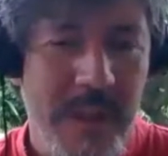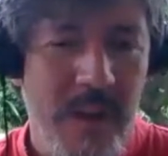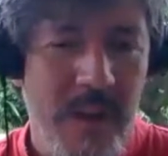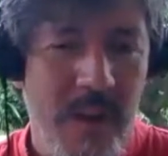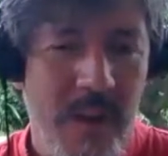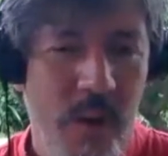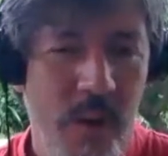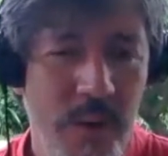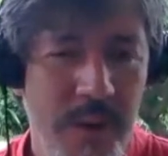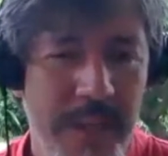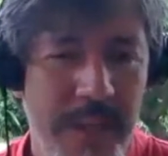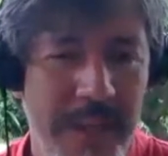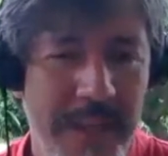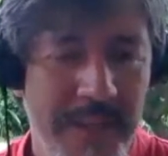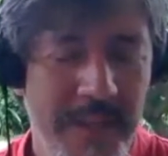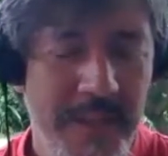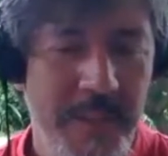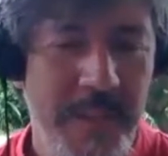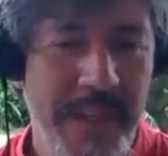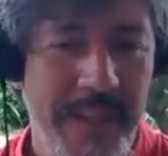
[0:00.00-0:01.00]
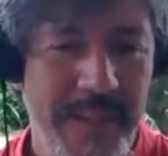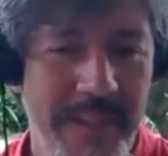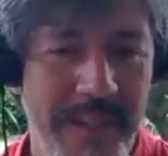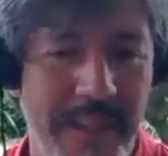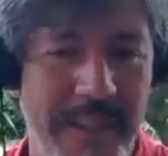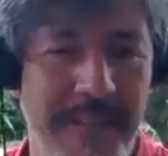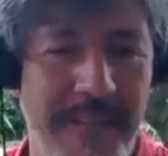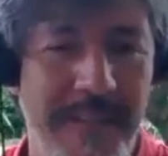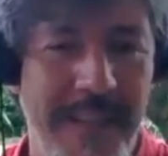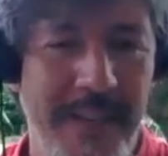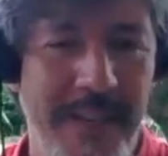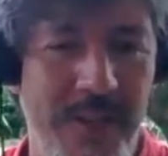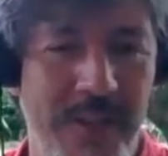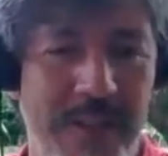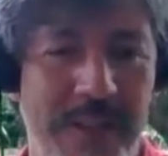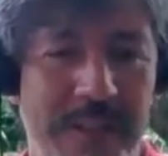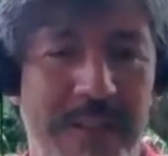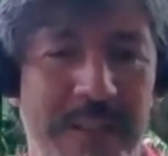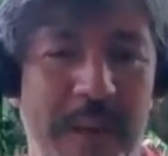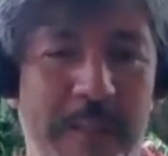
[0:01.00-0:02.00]
holding a space that is
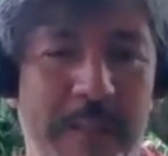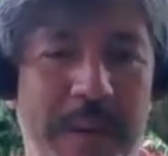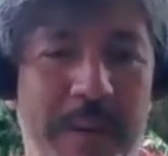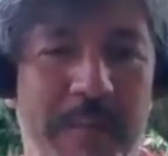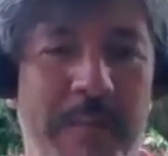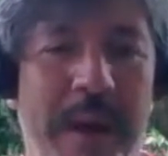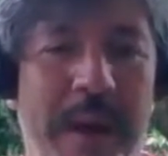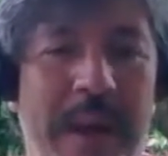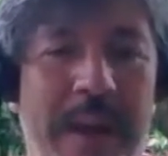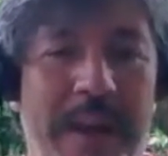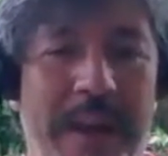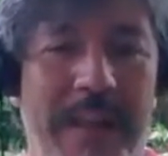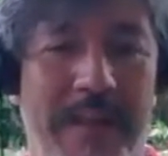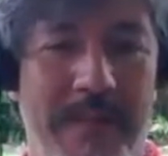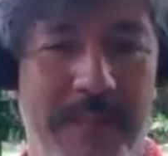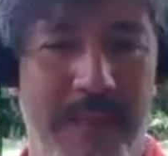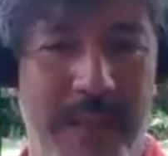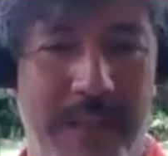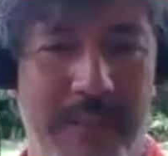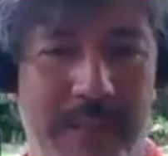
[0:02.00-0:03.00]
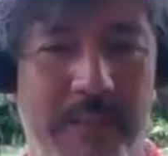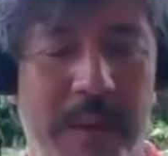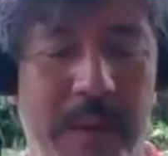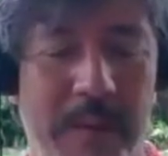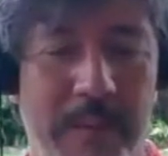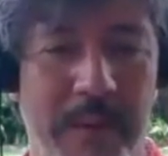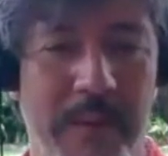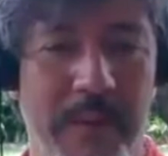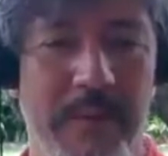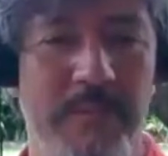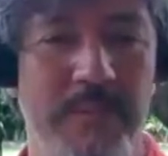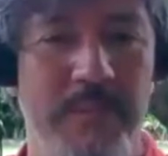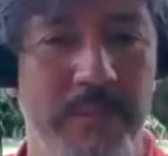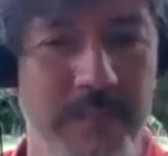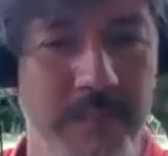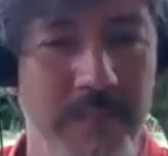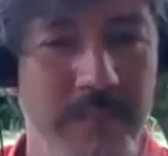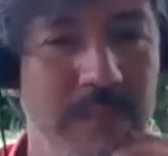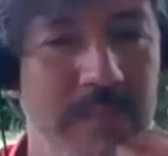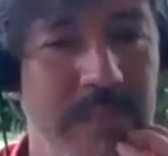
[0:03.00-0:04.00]
actually stepping back and people
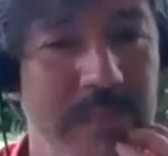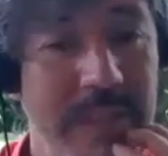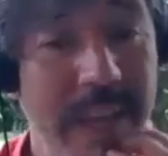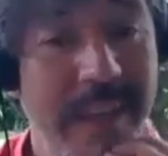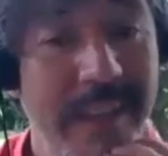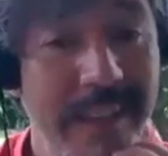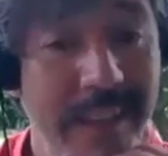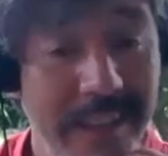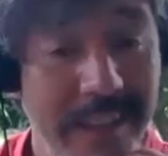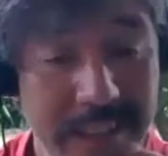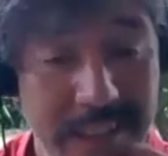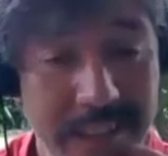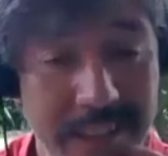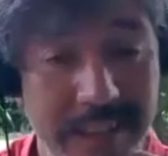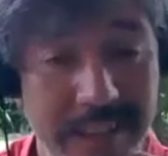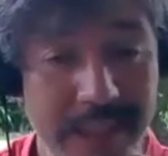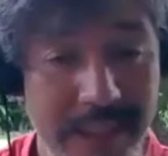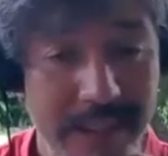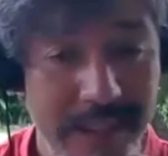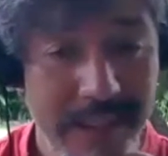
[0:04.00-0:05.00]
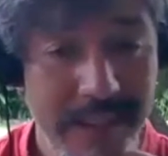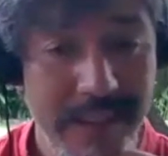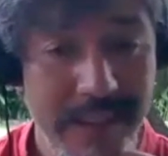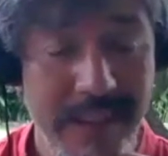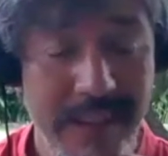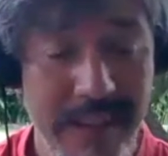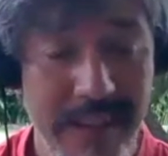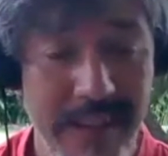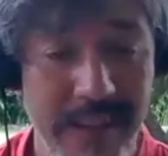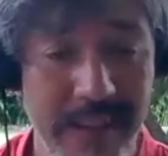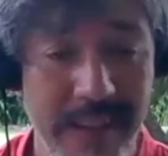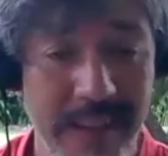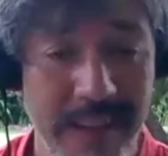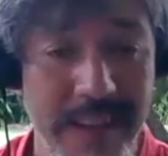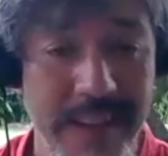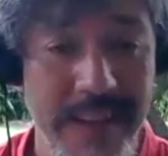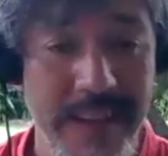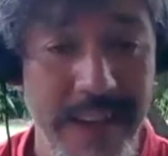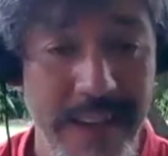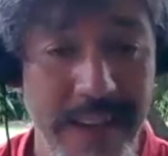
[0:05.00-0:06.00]
take the lead
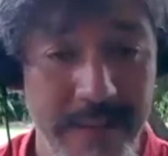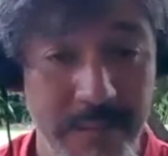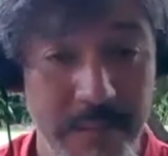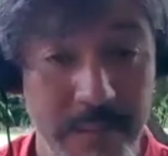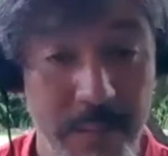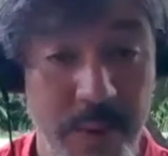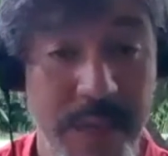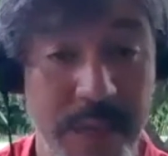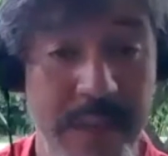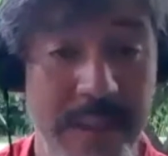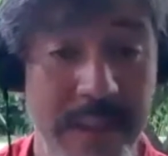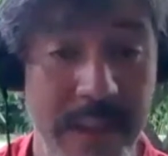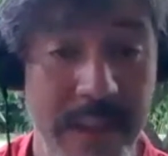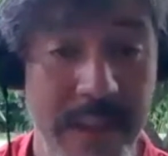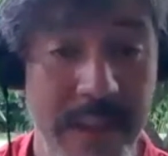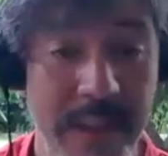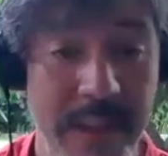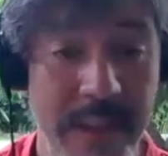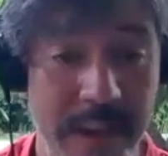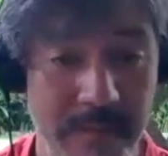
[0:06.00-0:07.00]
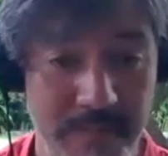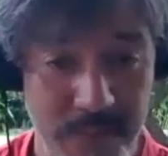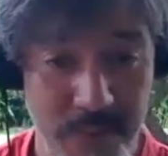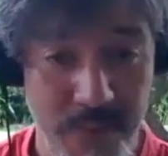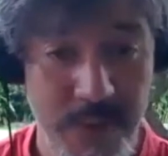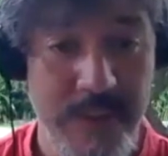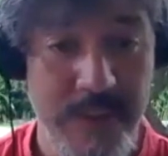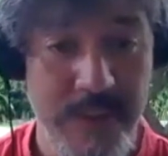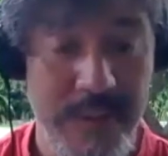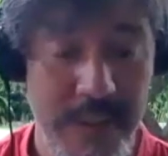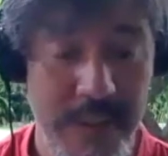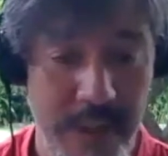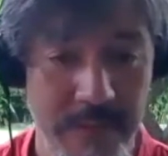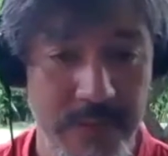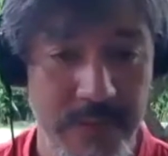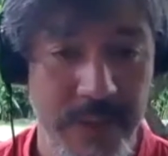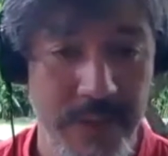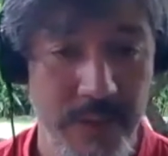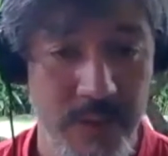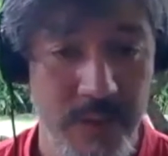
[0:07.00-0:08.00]
and bring their fully
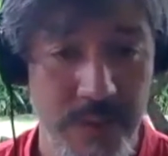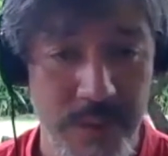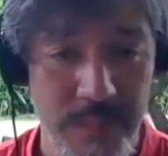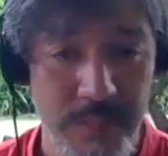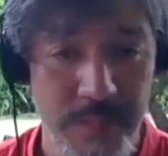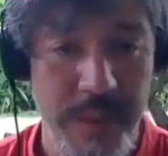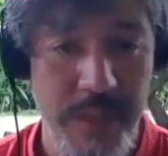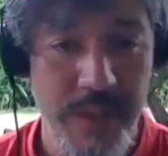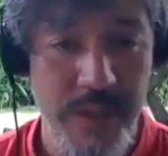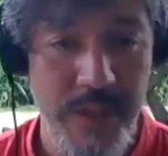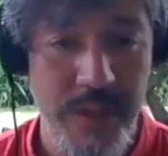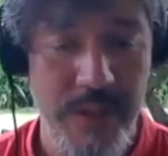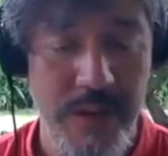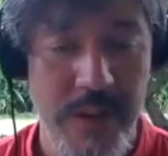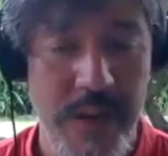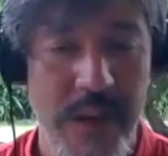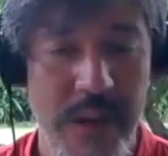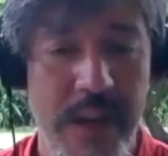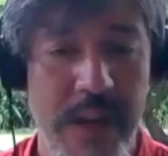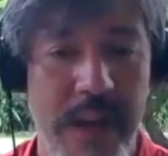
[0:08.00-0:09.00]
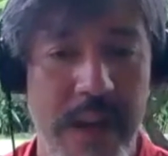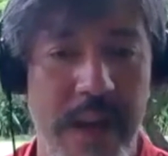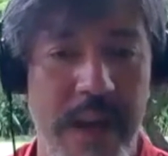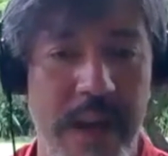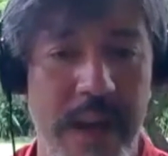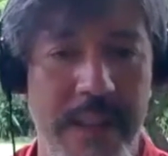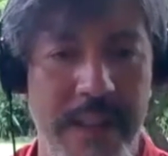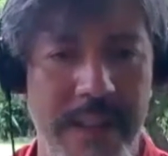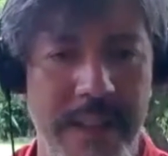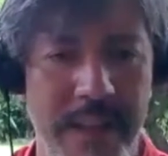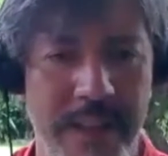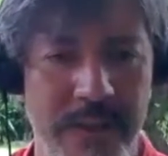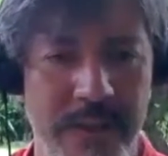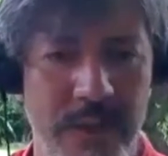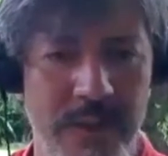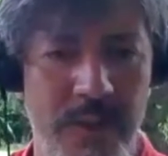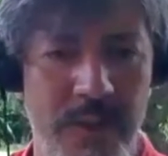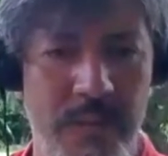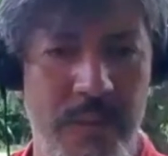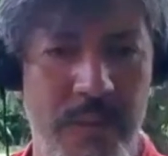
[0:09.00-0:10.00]
selves into the picture. And then
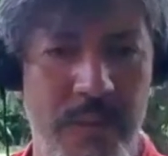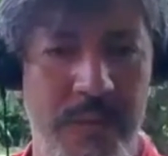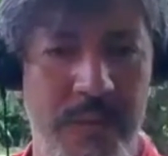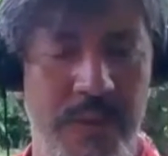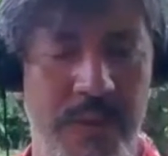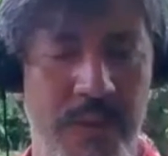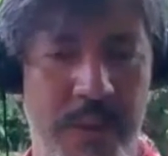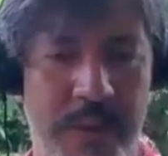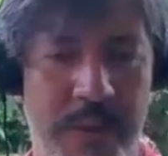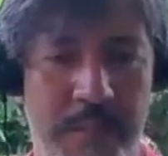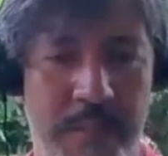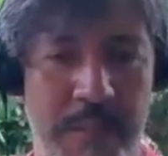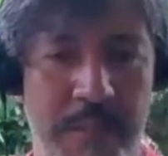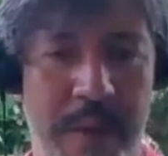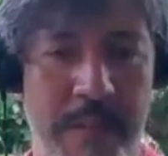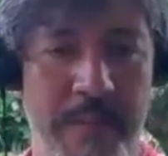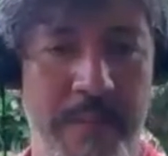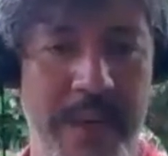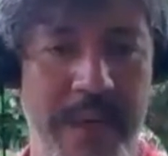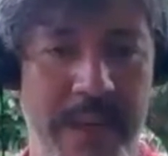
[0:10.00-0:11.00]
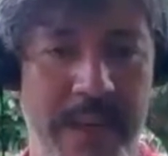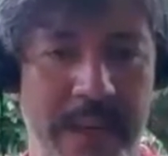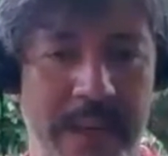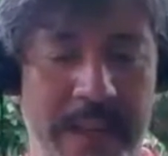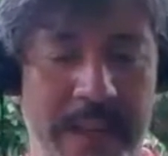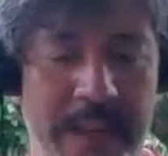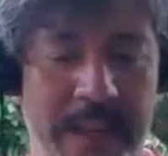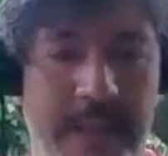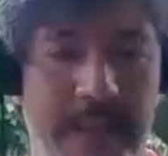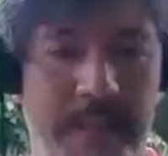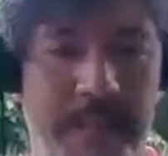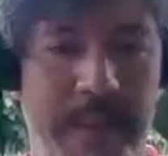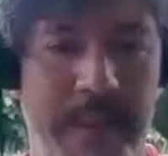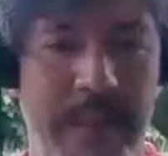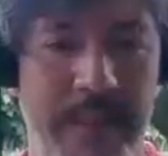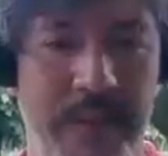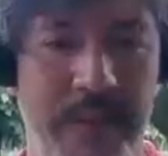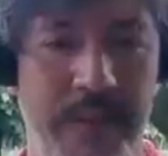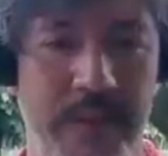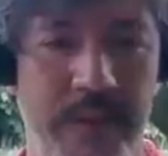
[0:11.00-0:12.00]
there's also moments where by being in that
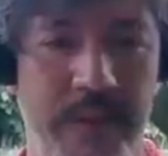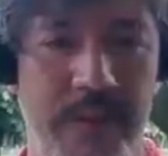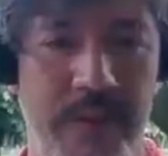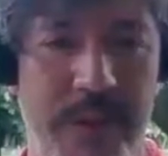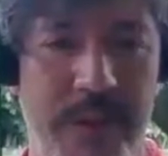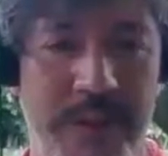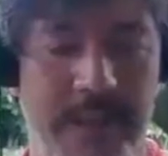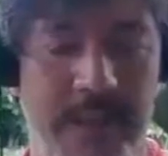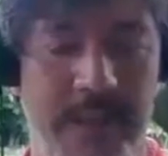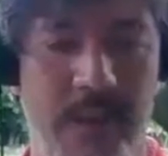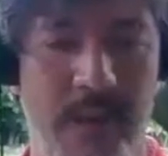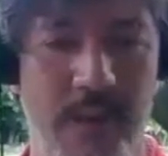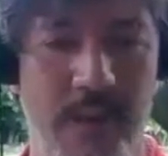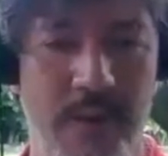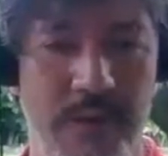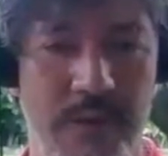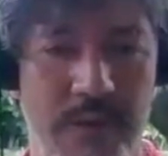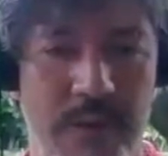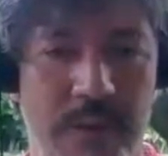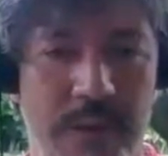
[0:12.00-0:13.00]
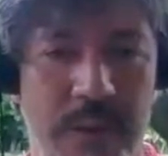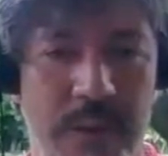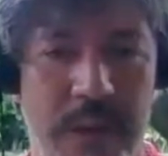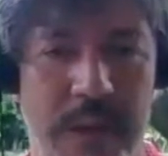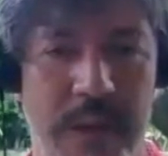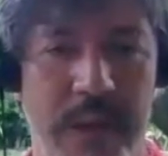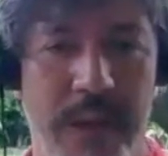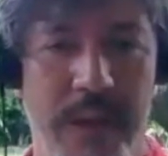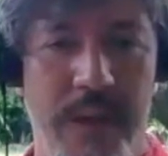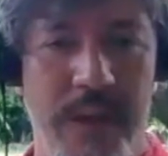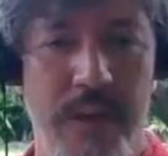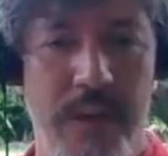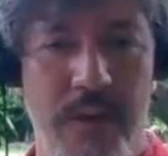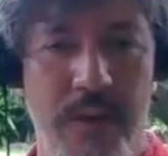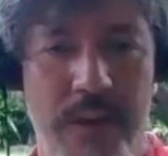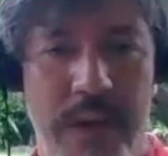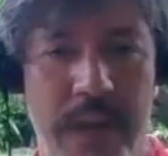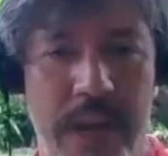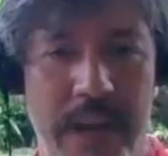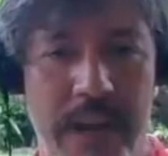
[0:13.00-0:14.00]
place also as a host,
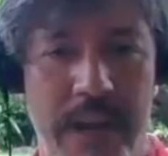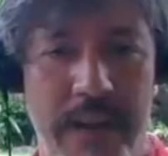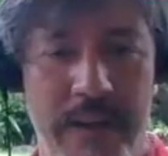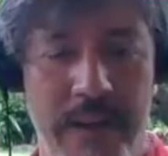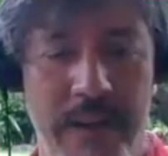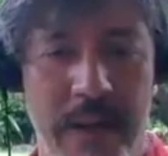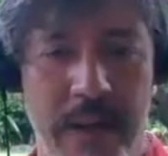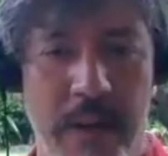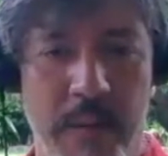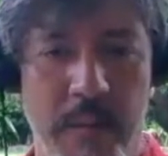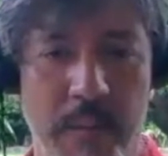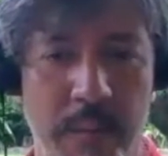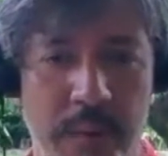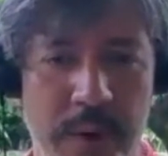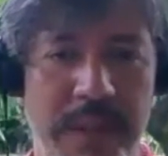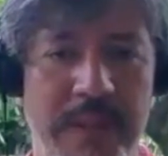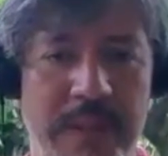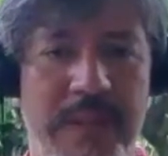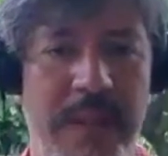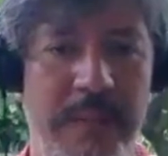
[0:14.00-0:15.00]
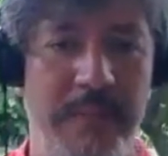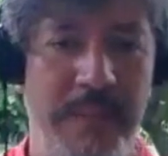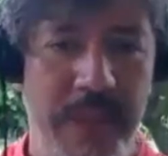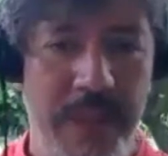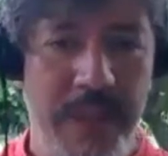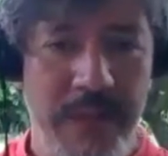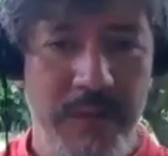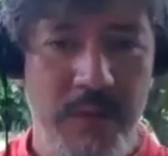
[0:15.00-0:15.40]
you can bring something